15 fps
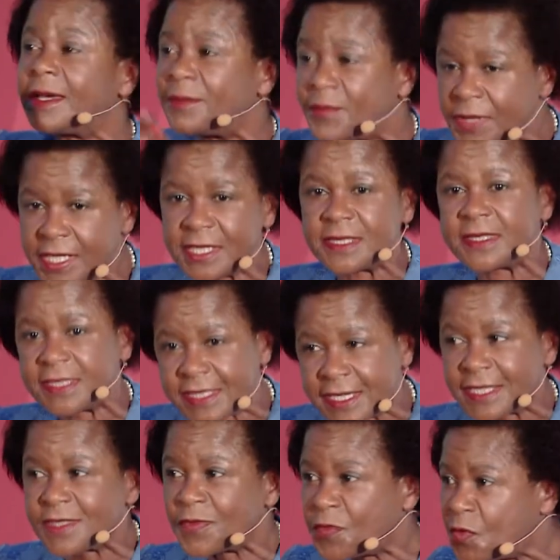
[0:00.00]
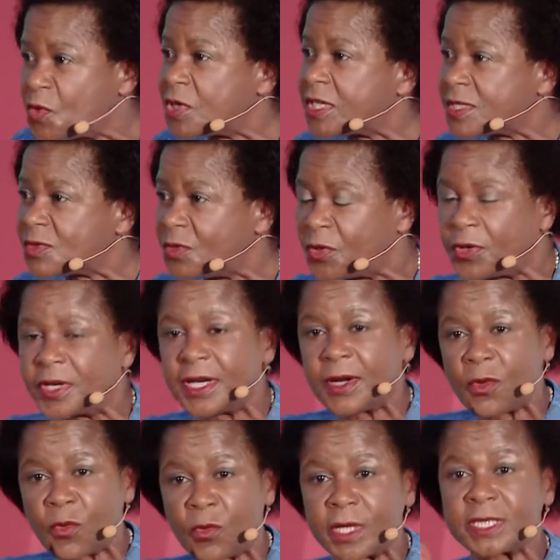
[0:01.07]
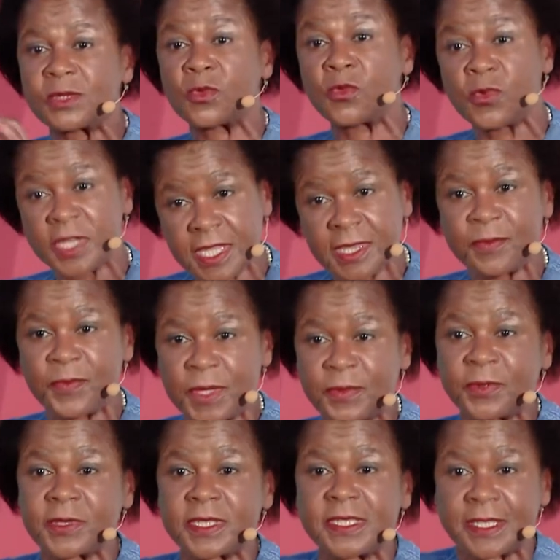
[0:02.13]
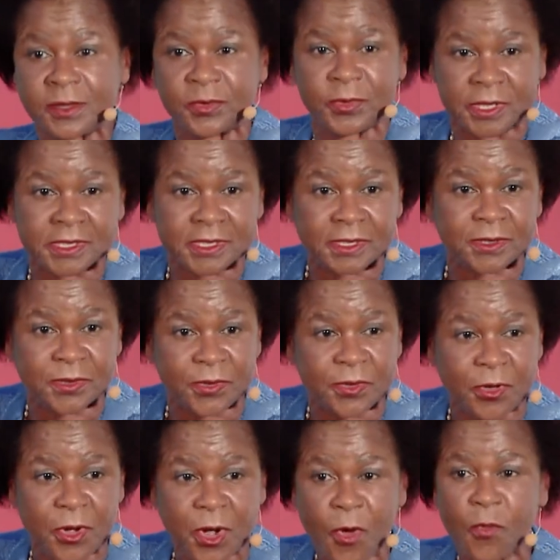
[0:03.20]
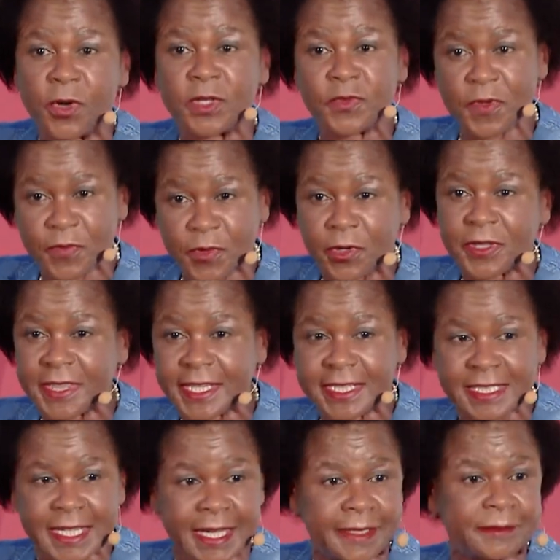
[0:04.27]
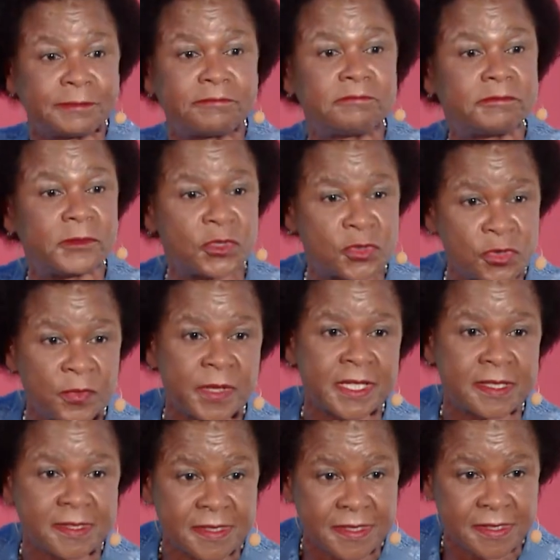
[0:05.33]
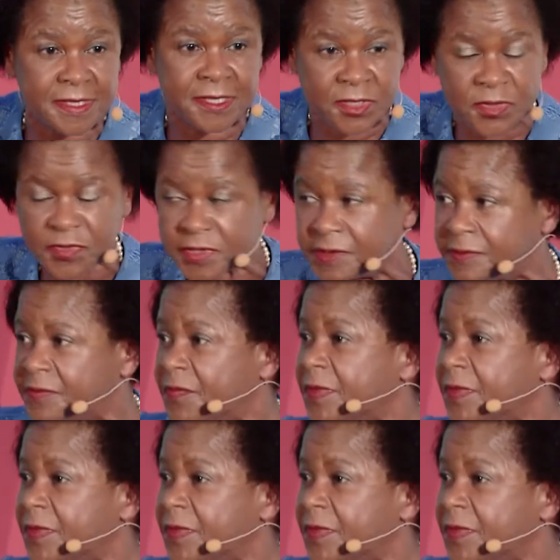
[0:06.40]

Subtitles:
Please, just focus on what we the people said we wanted to do. Once we've got that done, Zuma is history.